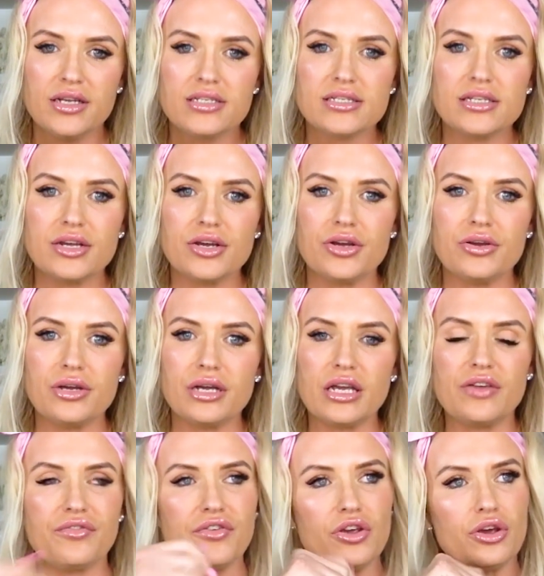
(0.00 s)
So
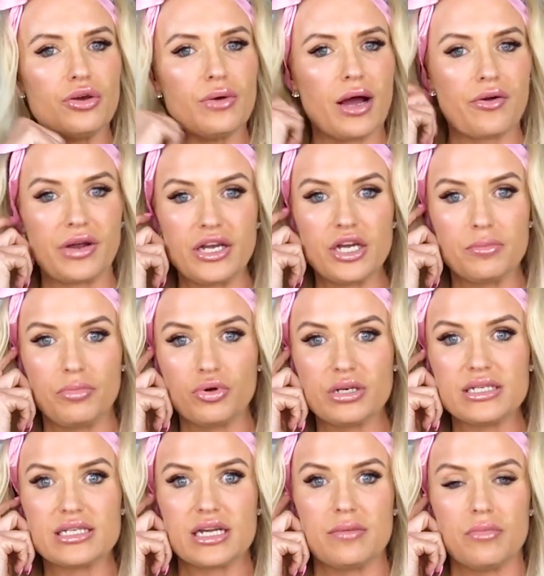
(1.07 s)
if you are into
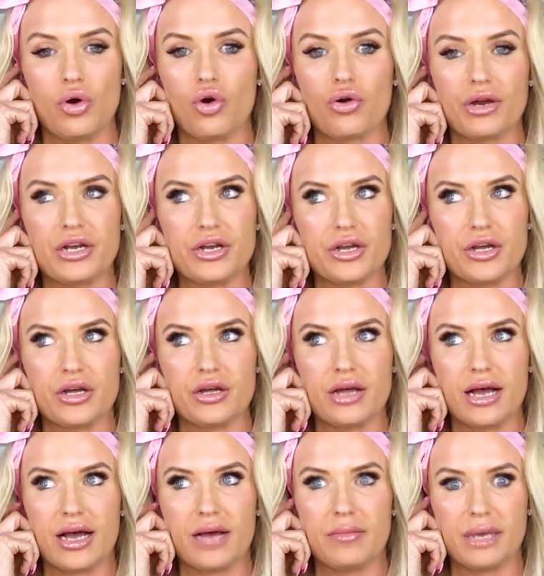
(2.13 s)
Buddhism or into
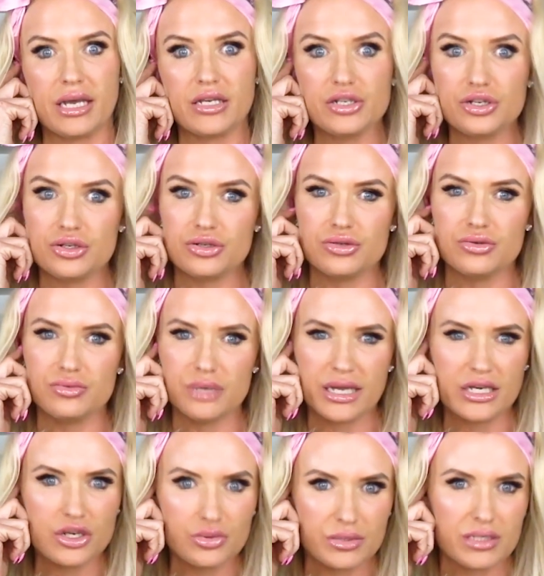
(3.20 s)

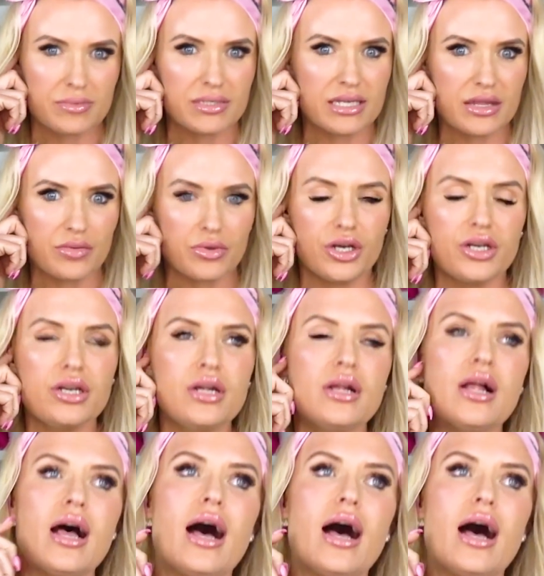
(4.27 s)
Hinduism, is that the word?